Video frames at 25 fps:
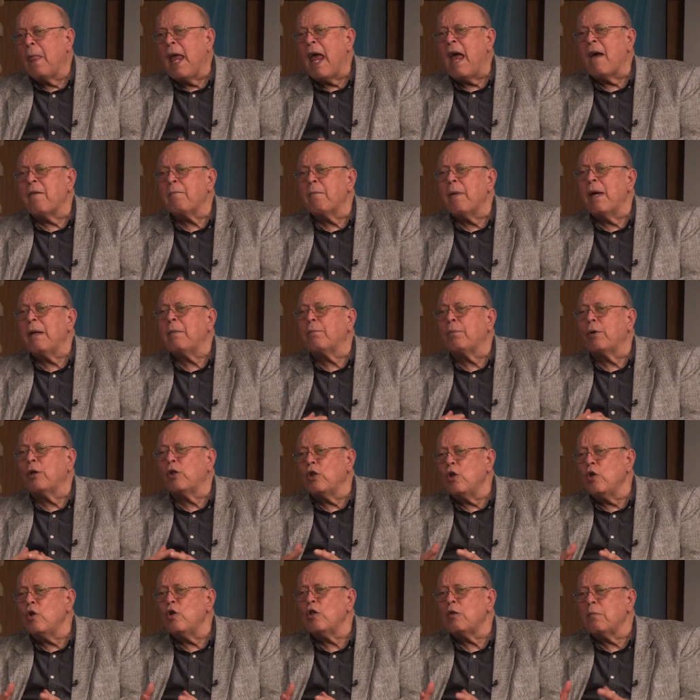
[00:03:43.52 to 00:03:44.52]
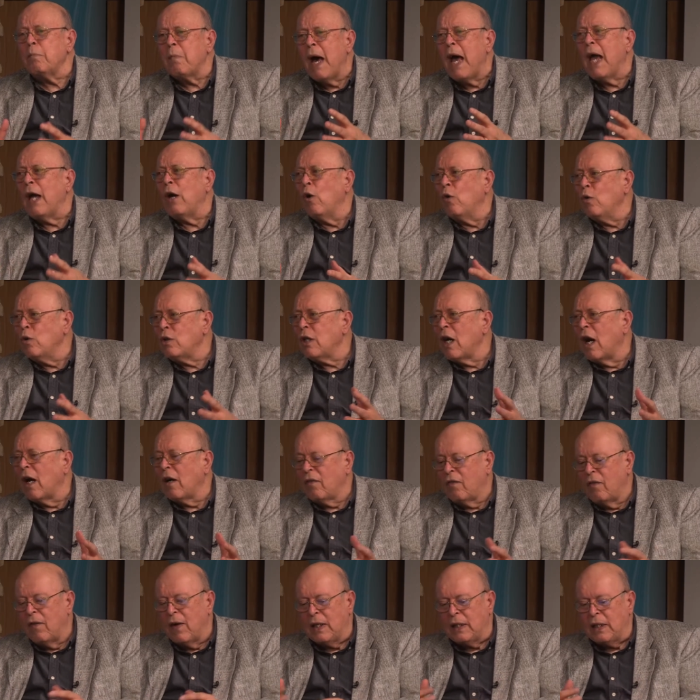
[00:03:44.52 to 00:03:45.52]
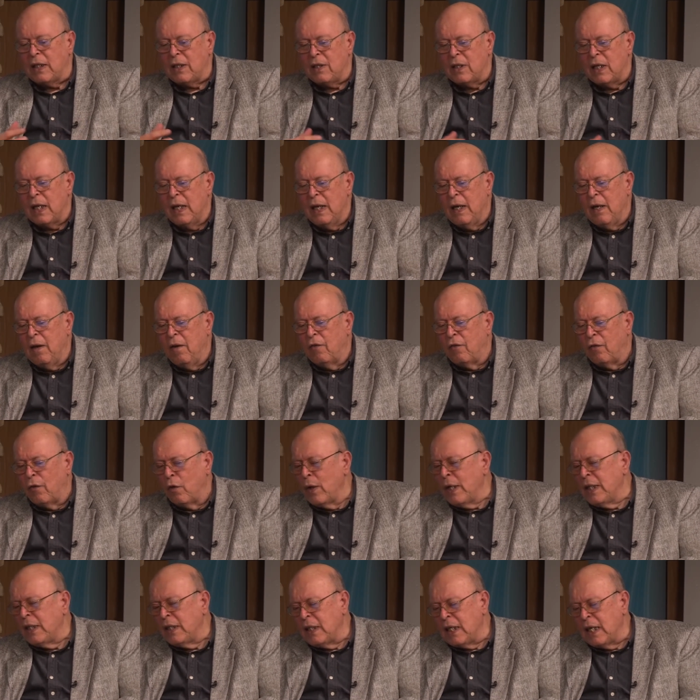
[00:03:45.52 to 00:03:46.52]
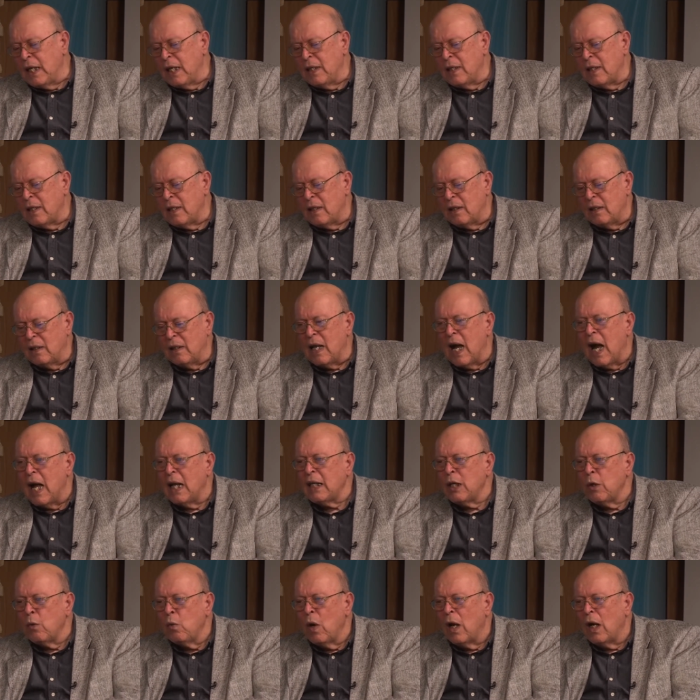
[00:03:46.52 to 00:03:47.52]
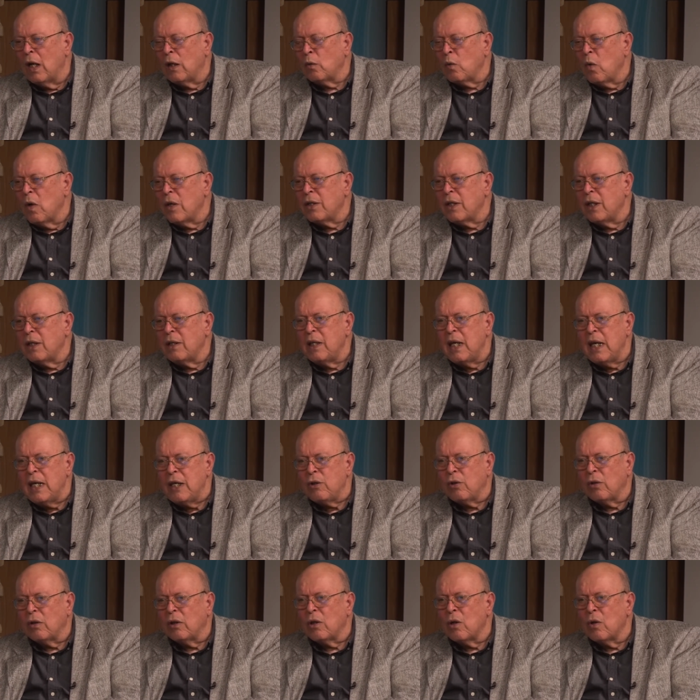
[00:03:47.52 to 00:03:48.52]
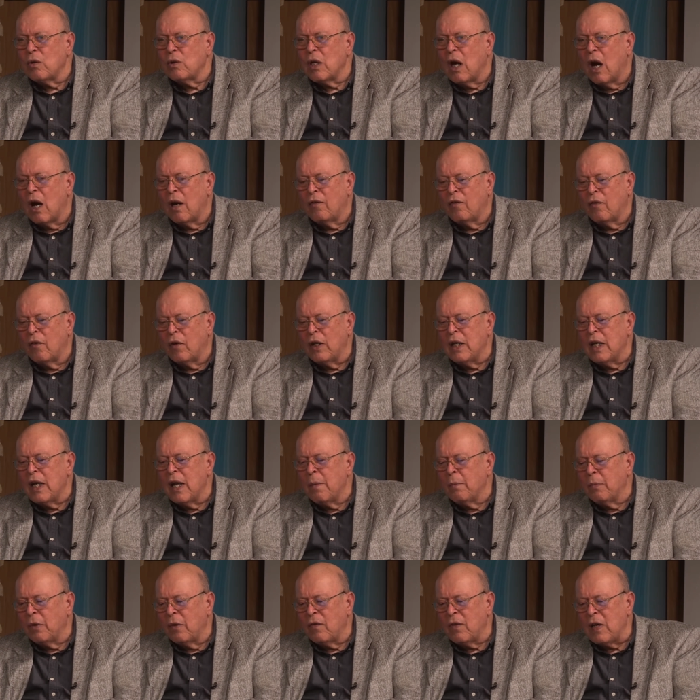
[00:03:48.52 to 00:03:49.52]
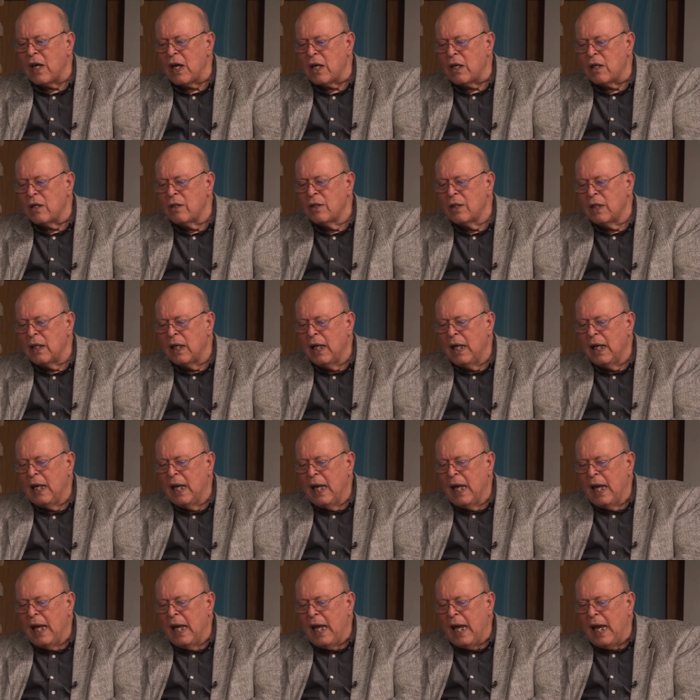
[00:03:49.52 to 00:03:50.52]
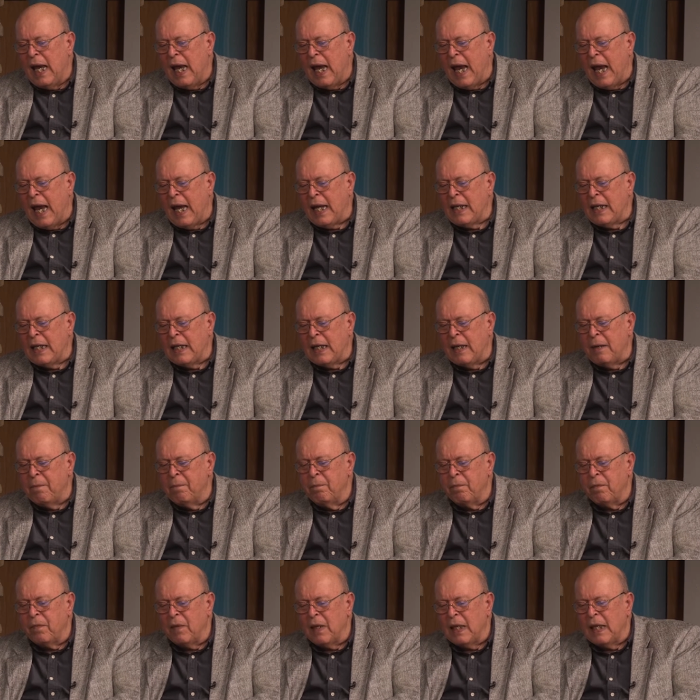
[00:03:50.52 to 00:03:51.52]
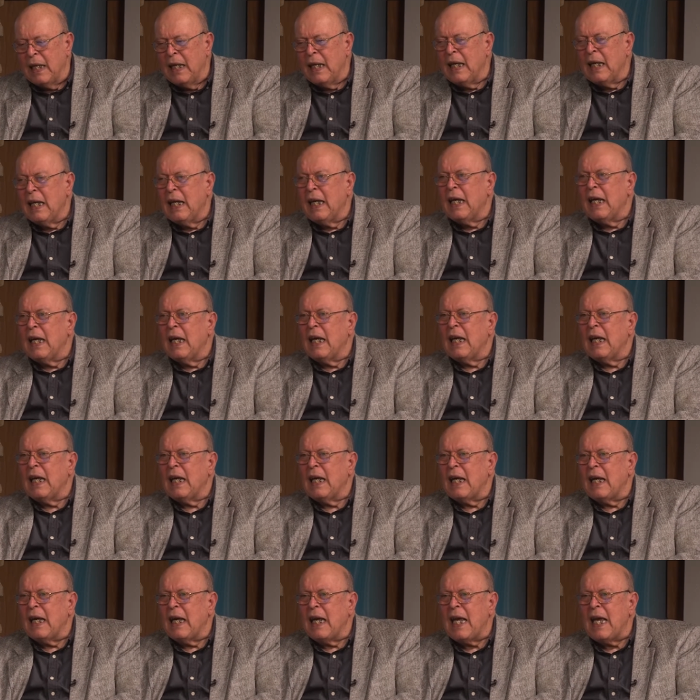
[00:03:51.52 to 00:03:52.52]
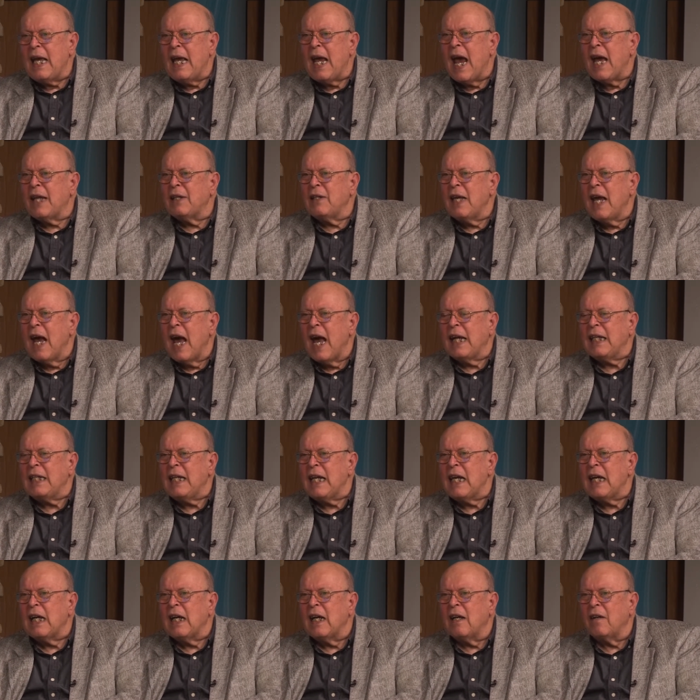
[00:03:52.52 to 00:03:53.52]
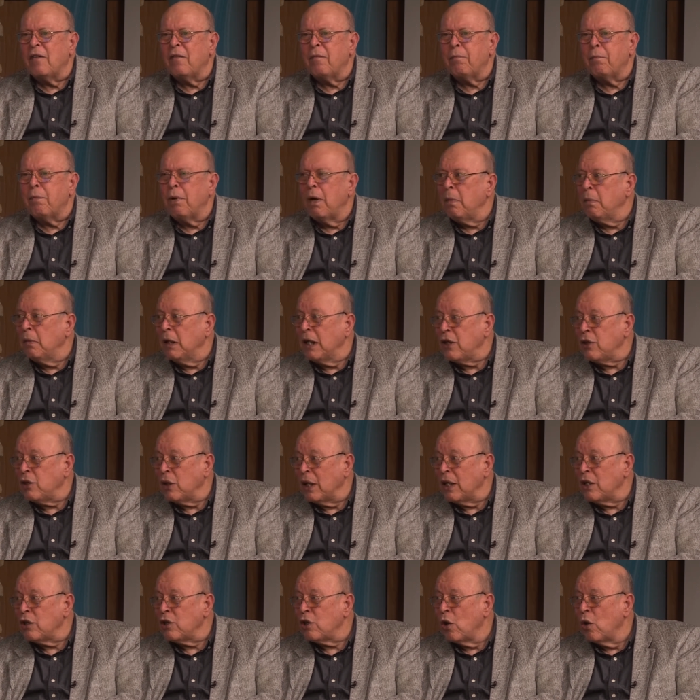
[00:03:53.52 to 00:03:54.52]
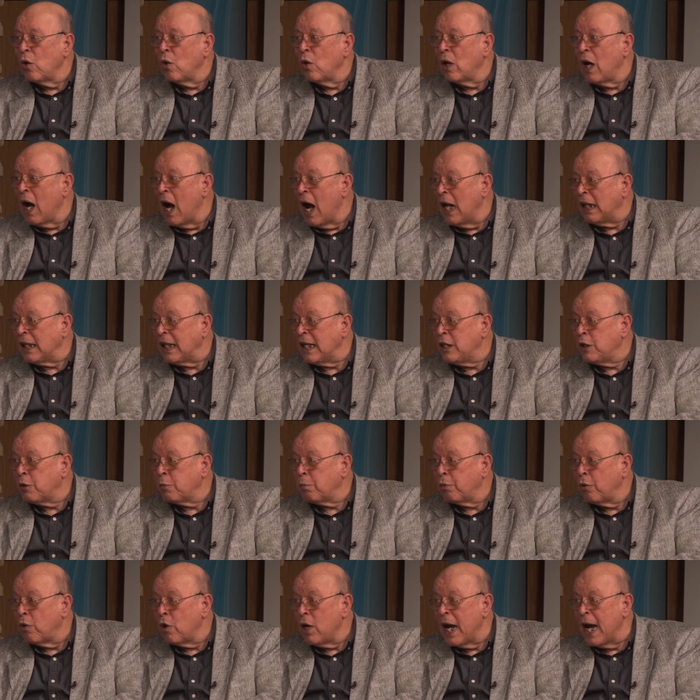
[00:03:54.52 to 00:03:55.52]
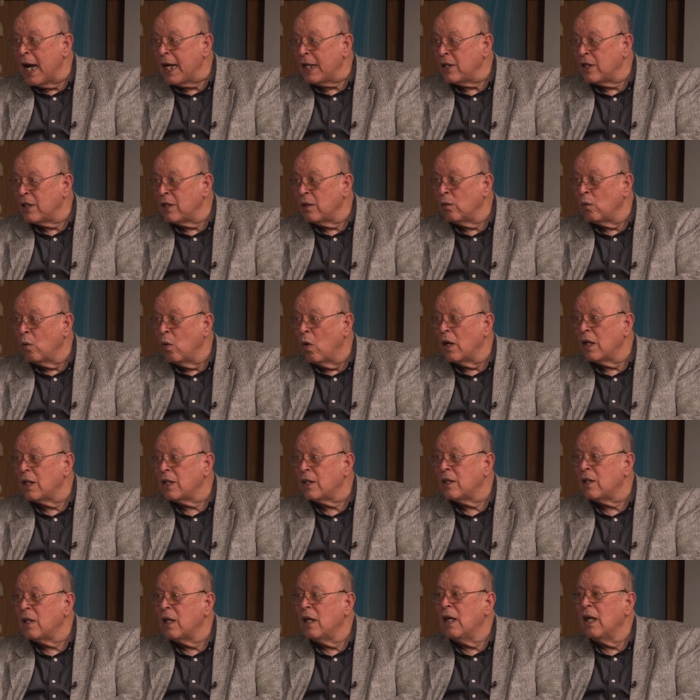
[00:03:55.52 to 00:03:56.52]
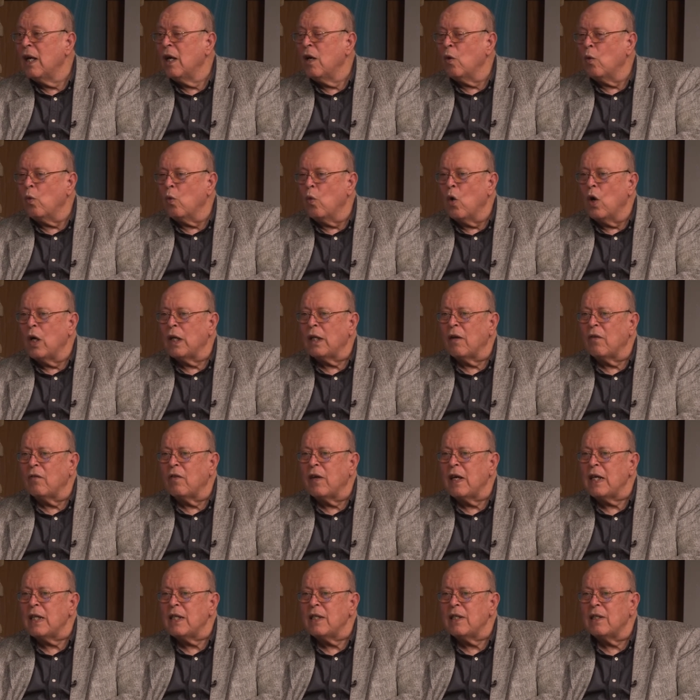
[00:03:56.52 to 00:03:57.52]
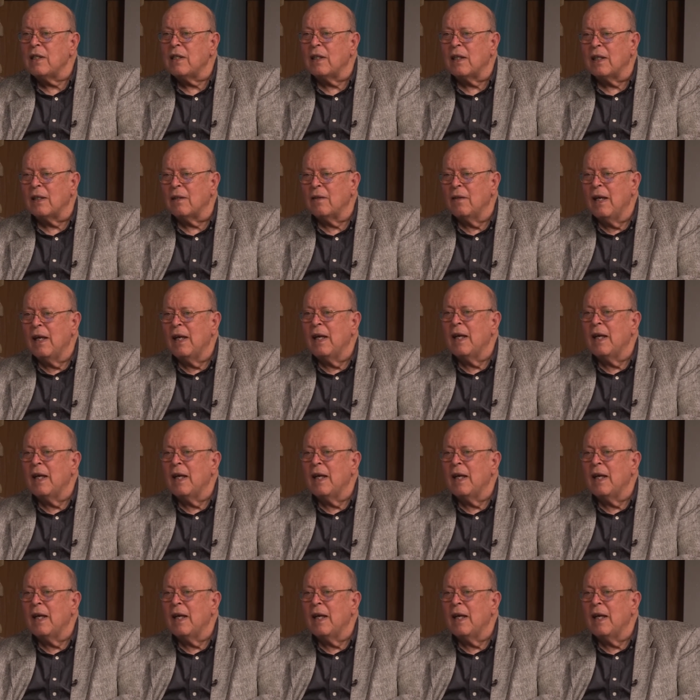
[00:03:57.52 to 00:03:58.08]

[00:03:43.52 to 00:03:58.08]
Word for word: have been produced by Ozark Fellows. For instance, Don DeWelt was a teacher at Ozark for a number of years, and um, he had the idea of publishing. So College Press was one of his uh,